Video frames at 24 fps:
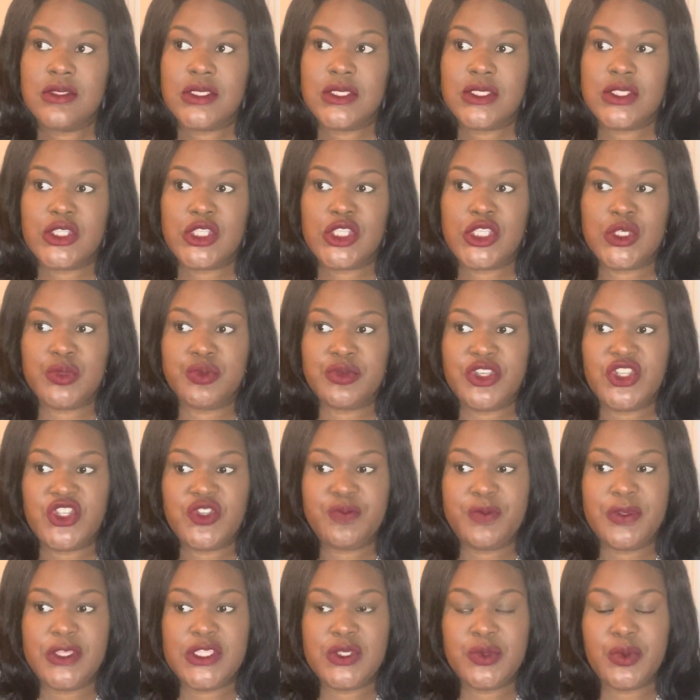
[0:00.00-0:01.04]

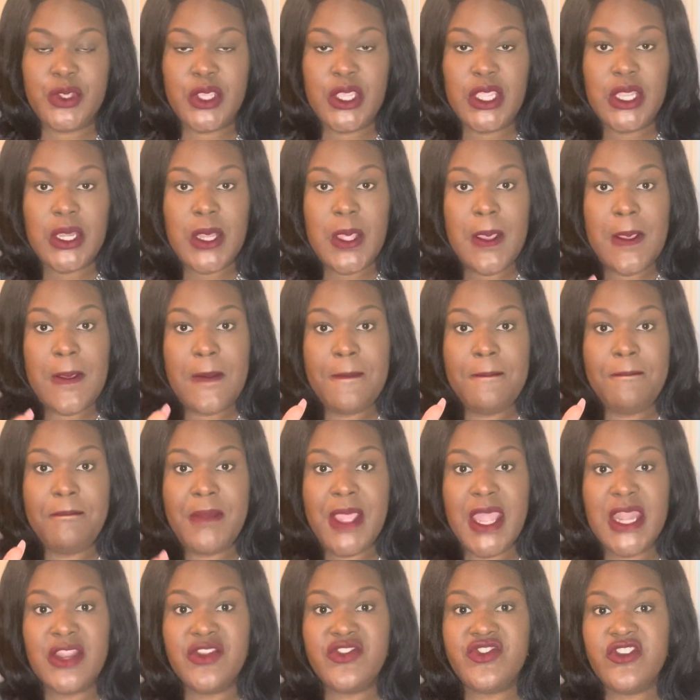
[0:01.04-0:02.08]
switch between
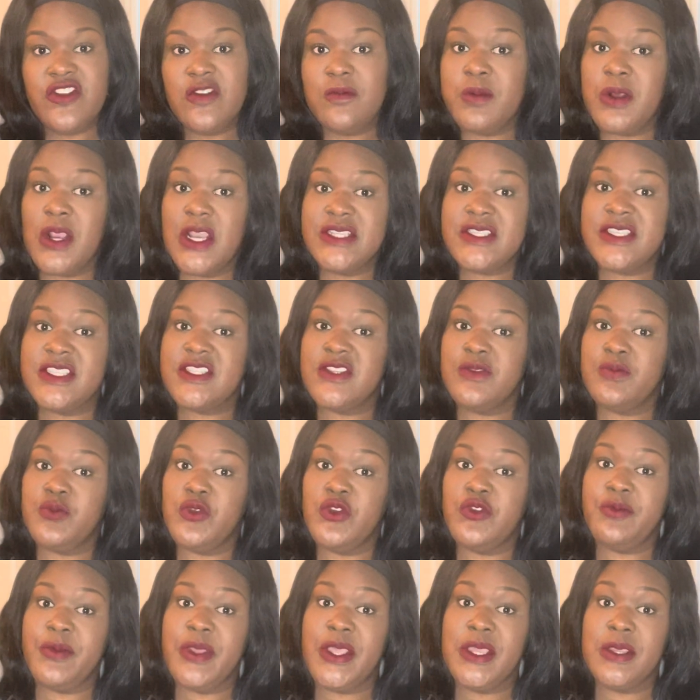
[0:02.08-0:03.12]
manager of process
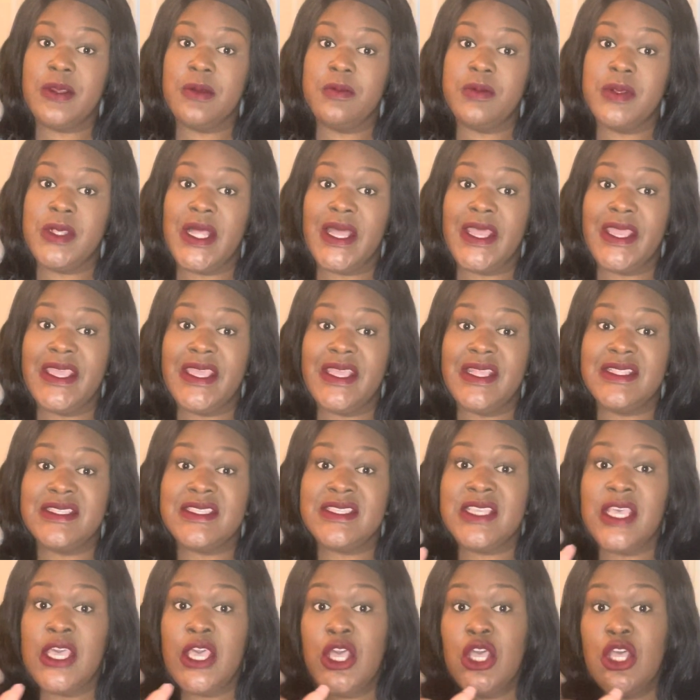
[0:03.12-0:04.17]
improvement and
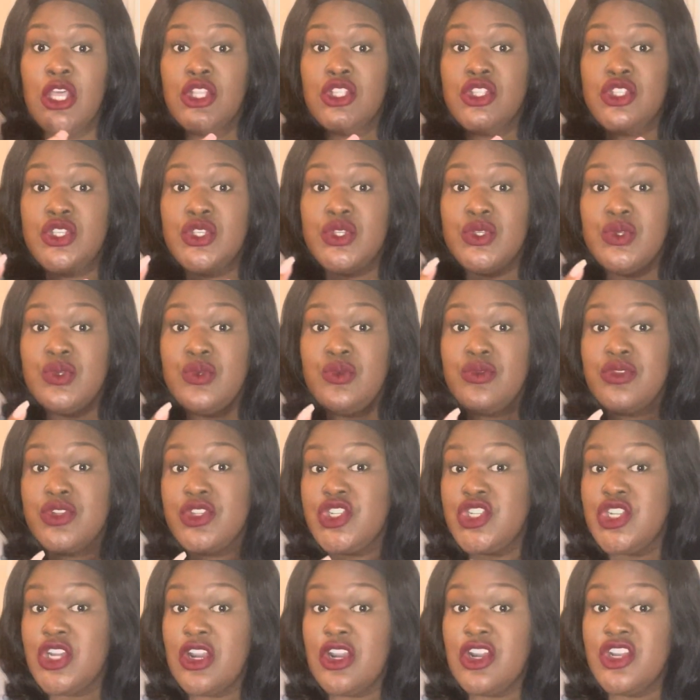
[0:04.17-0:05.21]
compliance to
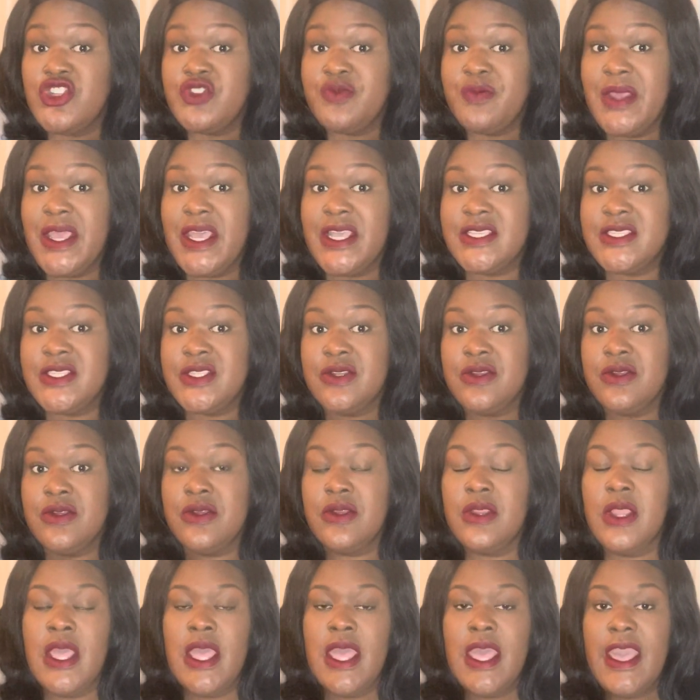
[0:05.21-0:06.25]
charge
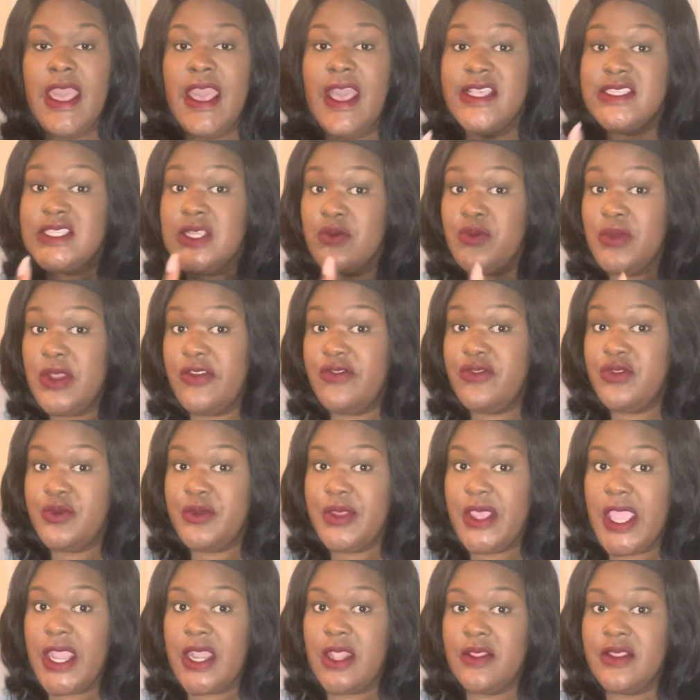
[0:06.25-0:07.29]
master as a revenue
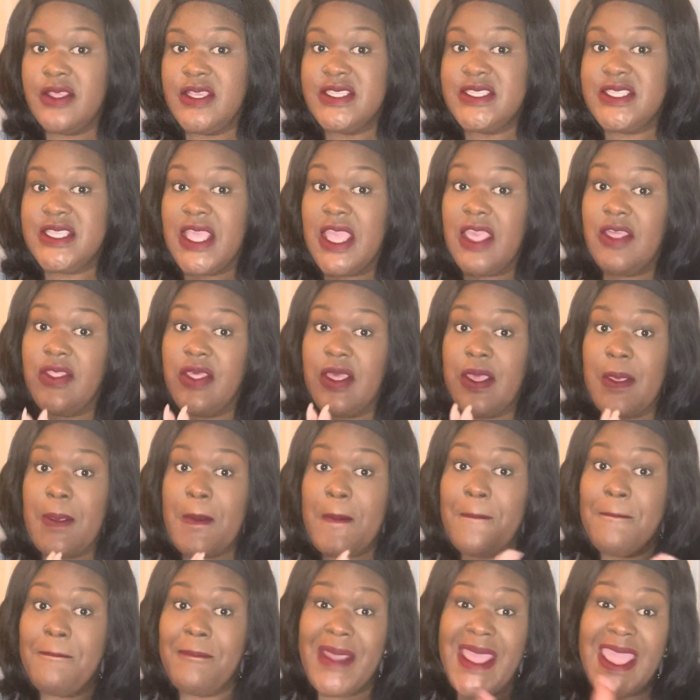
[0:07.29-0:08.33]
analyst, and
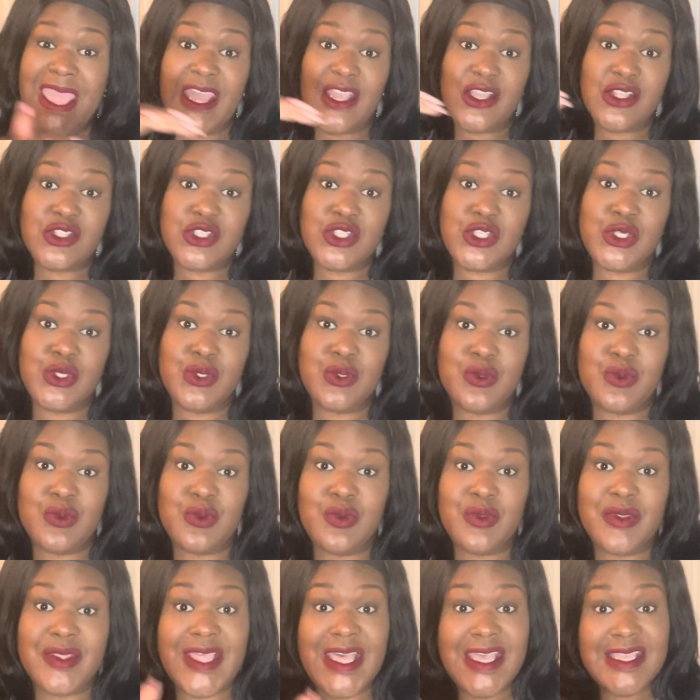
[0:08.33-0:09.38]
then back
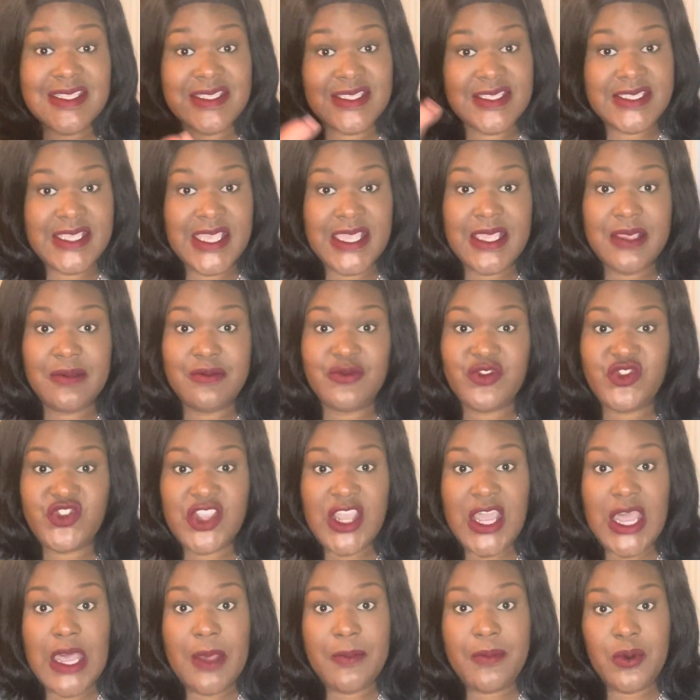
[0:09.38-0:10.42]
to that same
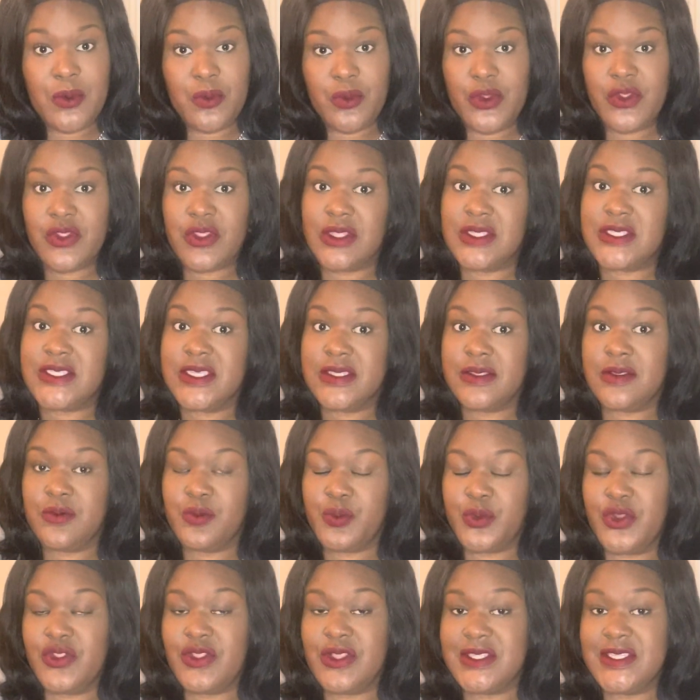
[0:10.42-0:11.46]
job but where
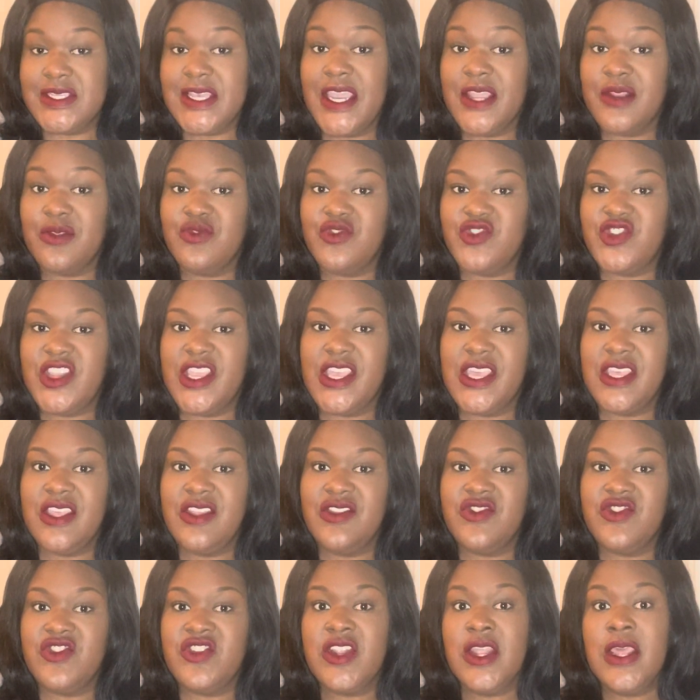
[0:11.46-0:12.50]
the title
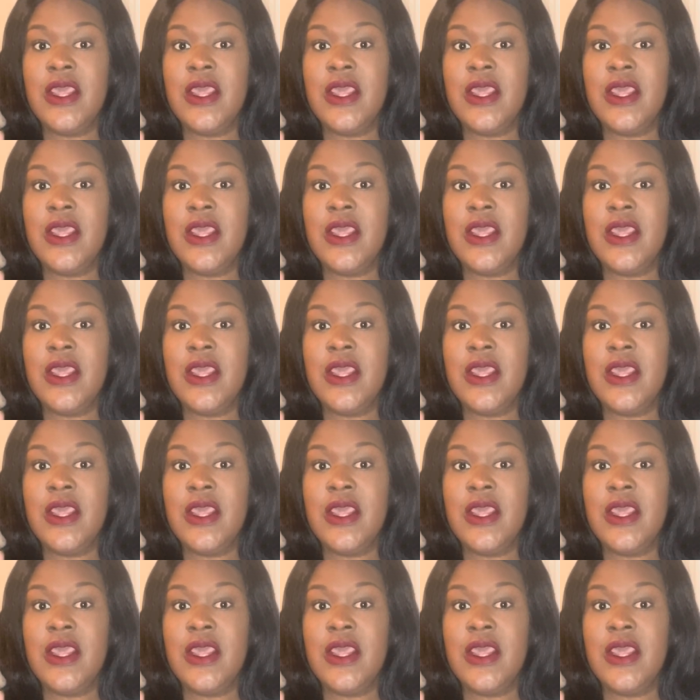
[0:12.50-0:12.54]
changed,